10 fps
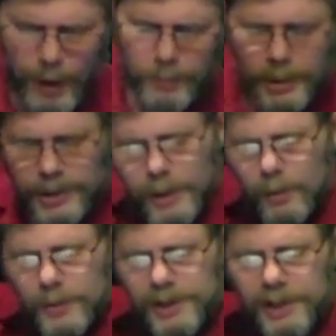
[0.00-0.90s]
I'm going to
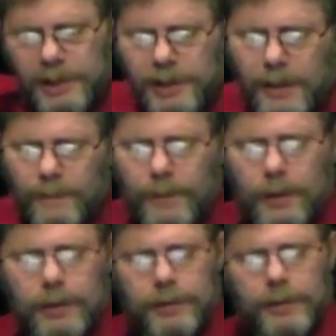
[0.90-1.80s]
start with the 16th
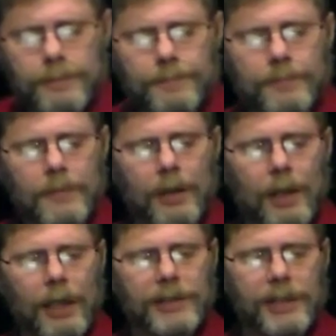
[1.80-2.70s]
verse.
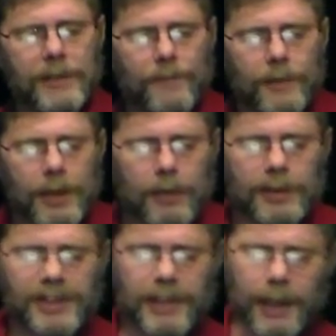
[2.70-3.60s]
It says, "For
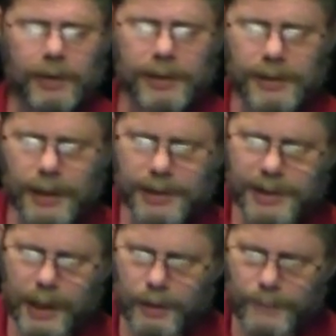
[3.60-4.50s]
thou desirest
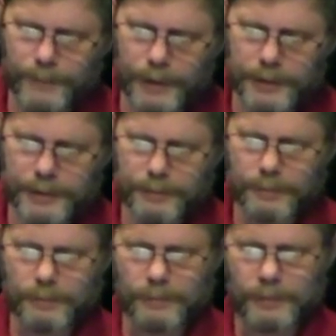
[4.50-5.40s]
not sacrifice,
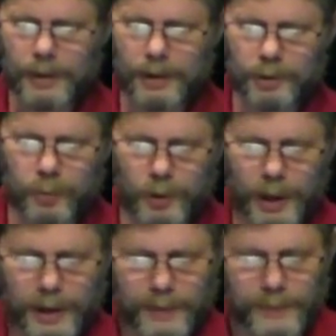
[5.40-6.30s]
else
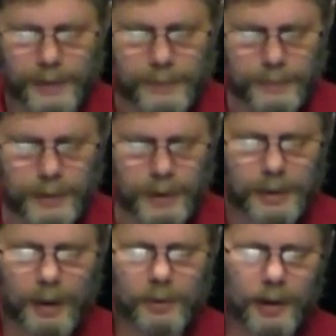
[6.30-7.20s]
would I give it.
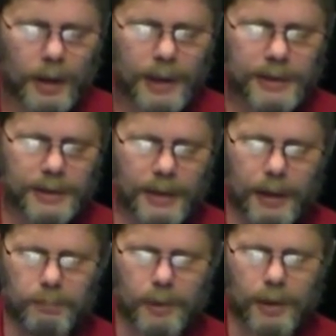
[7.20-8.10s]
Thou delightest
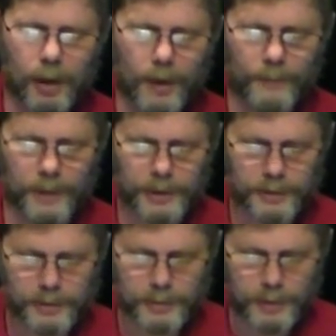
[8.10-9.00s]
not in burnt offerings."